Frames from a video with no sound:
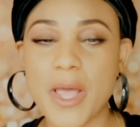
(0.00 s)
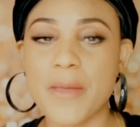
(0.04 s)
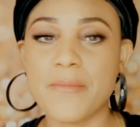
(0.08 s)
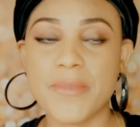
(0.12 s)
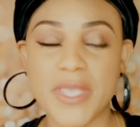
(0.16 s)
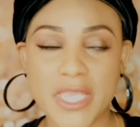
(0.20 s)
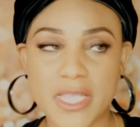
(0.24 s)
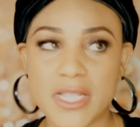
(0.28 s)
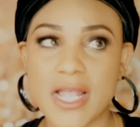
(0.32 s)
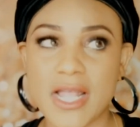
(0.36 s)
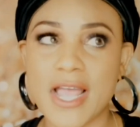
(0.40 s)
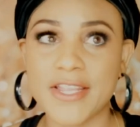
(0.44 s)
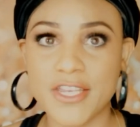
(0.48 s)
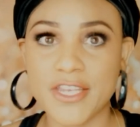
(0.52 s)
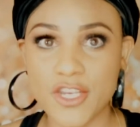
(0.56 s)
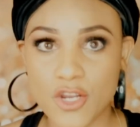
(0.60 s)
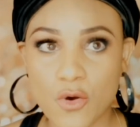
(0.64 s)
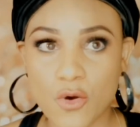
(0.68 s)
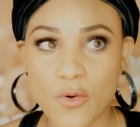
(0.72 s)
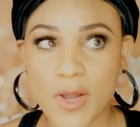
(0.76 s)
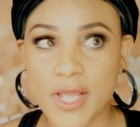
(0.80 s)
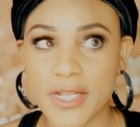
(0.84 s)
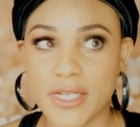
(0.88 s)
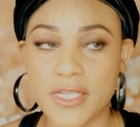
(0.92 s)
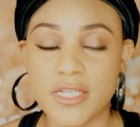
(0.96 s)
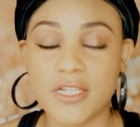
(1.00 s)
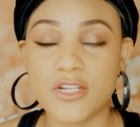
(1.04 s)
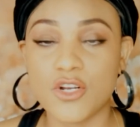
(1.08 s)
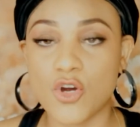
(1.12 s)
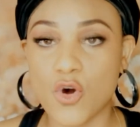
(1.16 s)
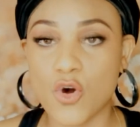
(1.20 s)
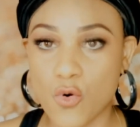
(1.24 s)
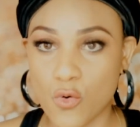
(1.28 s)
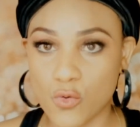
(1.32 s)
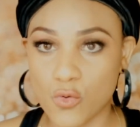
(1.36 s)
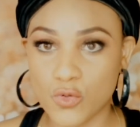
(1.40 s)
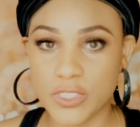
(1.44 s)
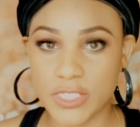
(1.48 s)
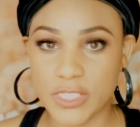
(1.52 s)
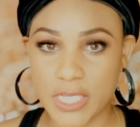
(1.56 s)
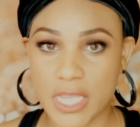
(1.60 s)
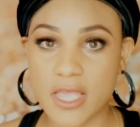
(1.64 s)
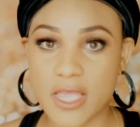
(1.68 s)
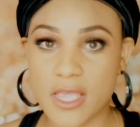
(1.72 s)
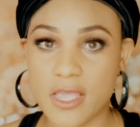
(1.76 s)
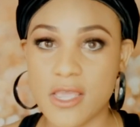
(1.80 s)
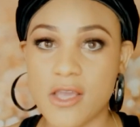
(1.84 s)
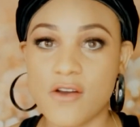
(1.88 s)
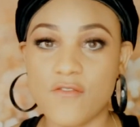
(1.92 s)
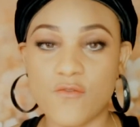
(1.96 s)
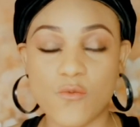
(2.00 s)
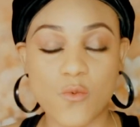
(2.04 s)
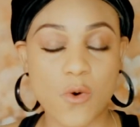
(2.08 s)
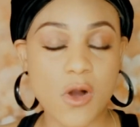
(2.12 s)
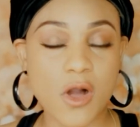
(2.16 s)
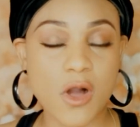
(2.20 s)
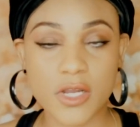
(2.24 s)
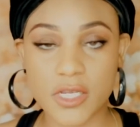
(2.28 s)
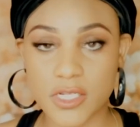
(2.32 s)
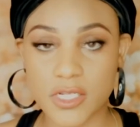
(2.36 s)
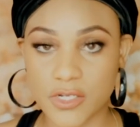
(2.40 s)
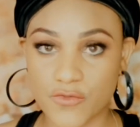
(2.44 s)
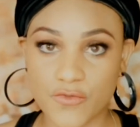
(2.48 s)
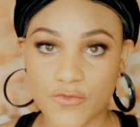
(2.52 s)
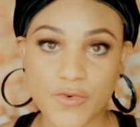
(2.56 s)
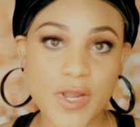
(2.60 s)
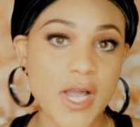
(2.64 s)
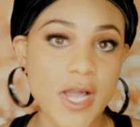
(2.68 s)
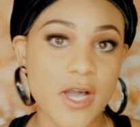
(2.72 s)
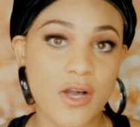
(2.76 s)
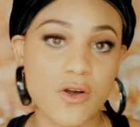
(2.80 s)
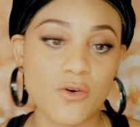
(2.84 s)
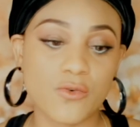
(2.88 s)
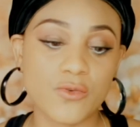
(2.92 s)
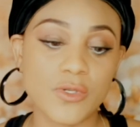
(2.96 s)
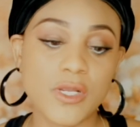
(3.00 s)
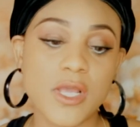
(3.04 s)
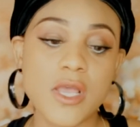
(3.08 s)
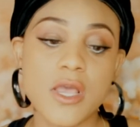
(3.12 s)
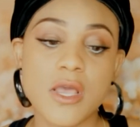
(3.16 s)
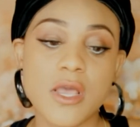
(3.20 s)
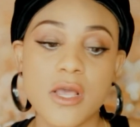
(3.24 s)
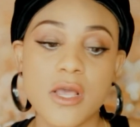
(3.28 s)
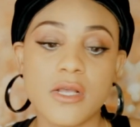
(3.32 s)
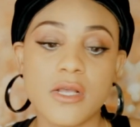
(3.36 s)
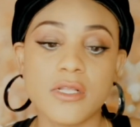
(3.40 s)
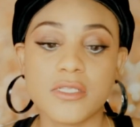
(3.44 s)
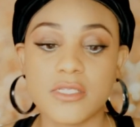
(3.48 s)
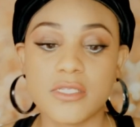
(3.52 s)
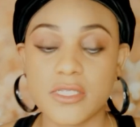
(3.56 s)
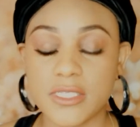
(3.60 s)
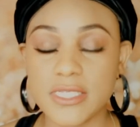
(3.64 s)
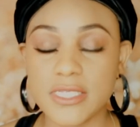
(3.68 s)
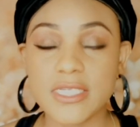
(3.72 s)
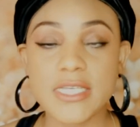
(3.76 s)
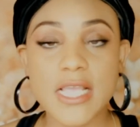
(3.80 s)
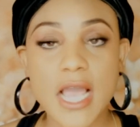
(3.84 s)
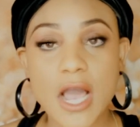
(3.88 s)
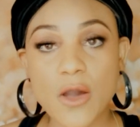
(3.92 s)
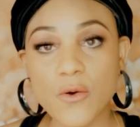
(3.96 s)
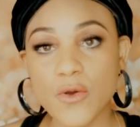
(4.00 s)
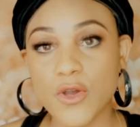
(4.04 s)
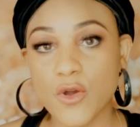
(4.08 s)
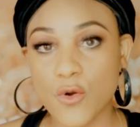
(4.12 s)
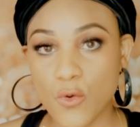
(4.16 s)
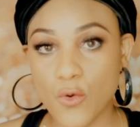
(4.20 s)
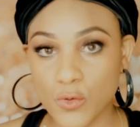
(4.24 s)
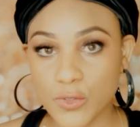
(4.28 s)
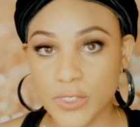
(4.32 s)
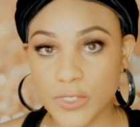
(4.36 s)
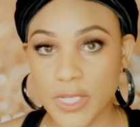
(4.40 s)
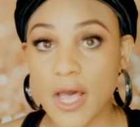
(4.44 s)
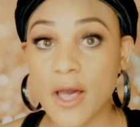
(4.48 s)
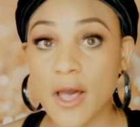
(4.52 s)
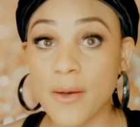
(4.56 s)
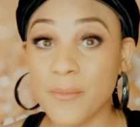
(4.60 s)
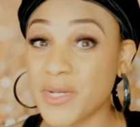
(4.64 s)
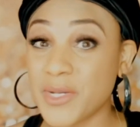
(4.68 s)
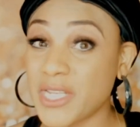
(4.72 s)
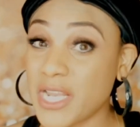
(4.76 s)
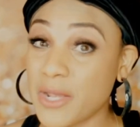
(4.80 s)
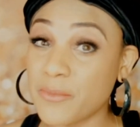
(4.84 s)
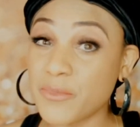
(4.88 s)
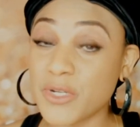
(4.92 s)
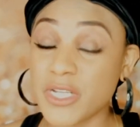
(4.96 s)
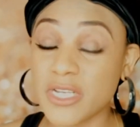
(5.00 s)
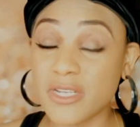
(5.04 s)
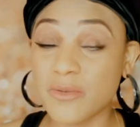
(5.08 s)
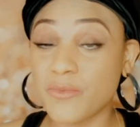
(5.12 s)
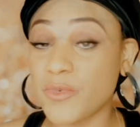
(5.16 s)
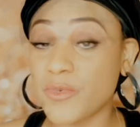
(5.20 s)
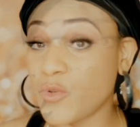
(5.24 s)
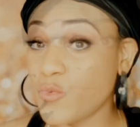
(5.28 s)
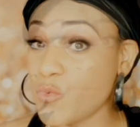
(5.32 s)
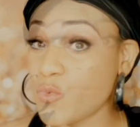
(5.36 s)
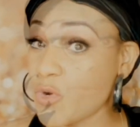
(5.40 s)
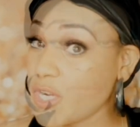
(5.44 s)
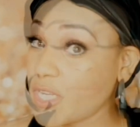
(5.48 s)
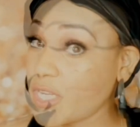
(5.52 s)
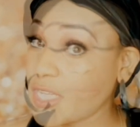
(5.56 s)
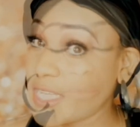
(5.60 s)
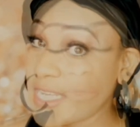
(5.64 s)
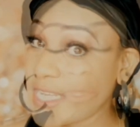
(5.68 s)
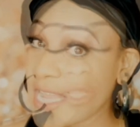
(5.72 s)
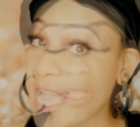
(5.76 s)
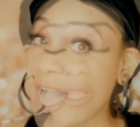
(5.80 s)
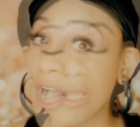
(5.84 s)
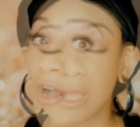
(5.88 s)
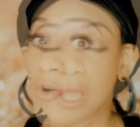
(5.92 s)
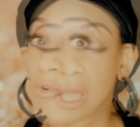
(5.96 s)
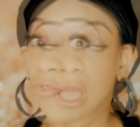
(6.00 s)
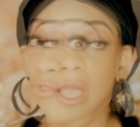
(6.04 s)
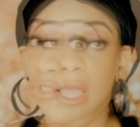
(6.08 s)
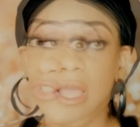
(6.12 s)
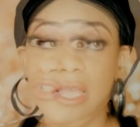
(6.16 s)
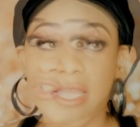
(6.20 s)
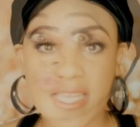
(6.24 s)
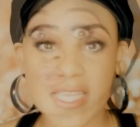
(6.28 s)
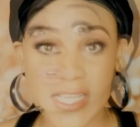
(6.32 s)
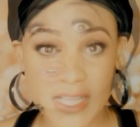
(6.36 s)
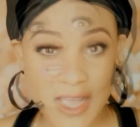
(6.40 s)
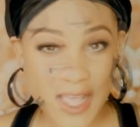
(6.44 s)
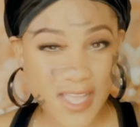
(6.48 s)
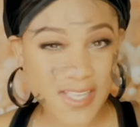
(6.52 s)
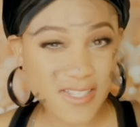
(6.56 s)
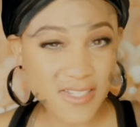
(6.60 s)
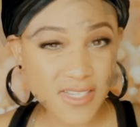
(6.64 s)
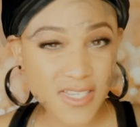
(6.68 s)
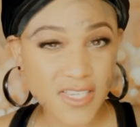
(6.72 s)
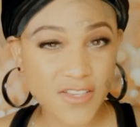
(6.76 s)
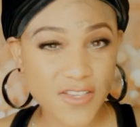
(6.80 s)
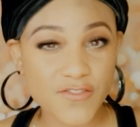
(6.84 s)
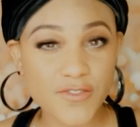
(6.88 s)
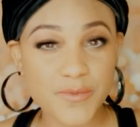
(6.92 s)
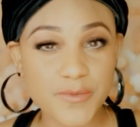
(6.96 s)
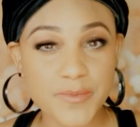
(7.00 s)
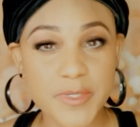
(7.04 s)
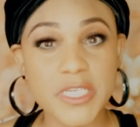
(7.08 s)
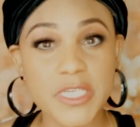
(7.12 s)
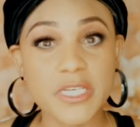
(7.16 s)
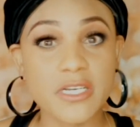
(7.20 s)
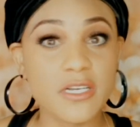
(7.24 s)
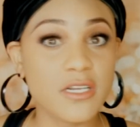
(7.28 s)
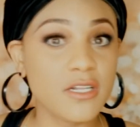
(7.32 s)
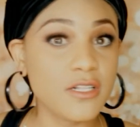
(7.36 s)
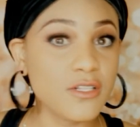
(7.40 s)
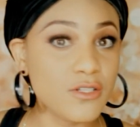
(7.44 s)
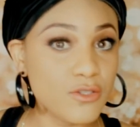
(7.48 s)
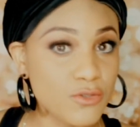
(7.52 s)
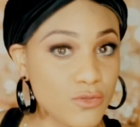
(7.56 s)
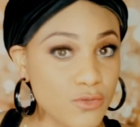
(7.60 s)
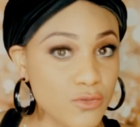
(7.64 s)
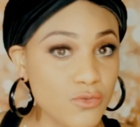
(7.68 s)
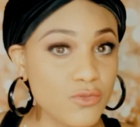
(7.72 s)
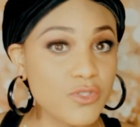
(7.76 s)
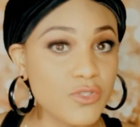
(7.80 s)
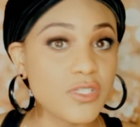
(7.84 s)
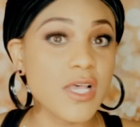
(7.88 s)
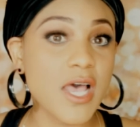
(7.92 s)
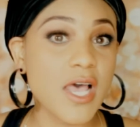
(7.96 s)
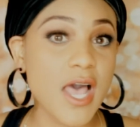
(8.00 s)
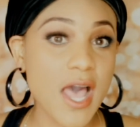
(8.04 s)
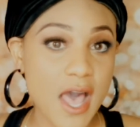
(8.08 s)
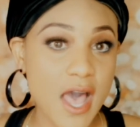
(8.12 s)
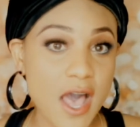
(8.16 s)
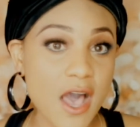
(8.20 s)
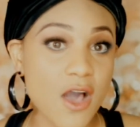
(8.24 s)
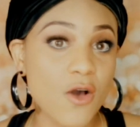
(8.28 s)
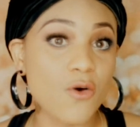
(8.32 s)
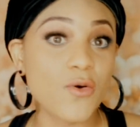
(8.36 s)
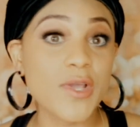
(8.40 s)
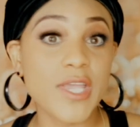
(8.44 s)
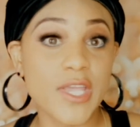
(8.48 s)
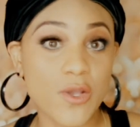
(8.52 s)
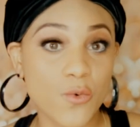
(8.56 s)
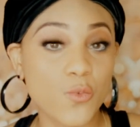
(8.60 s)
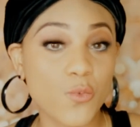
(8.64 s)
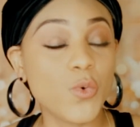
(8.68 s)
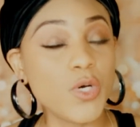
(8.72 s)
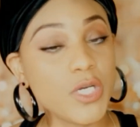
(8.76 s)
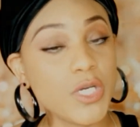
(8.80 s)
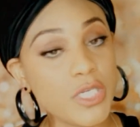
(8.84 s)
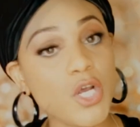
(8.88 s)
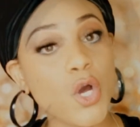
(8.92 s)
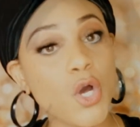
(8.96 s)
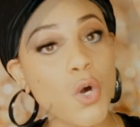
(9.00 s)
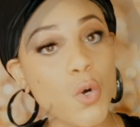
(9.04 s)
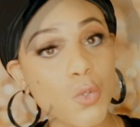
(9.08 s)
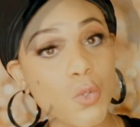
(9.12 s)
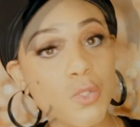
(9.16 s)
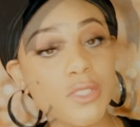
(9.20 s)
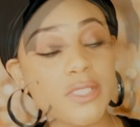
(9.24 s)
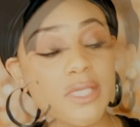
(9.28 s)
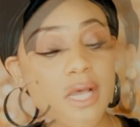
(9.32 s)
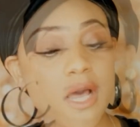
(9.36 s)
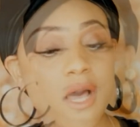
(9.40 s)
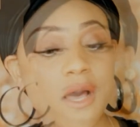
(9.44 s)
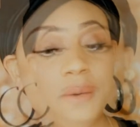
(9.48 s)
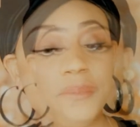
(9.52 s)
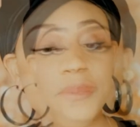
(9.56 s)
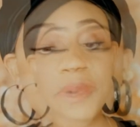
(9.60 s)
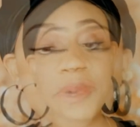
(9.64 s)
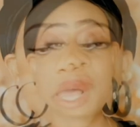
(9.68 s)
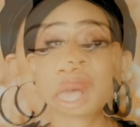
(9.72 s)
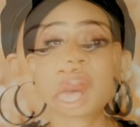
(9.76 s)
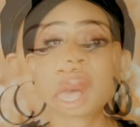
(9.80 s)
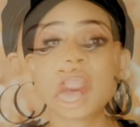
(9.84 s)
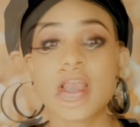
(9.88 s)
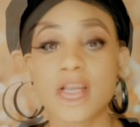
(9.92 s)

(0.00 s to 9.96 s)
I mean, I know I need a whole day of walking around to see how it holds up, but I'm going to be working out it kind of gives me a clue to how it would hold up.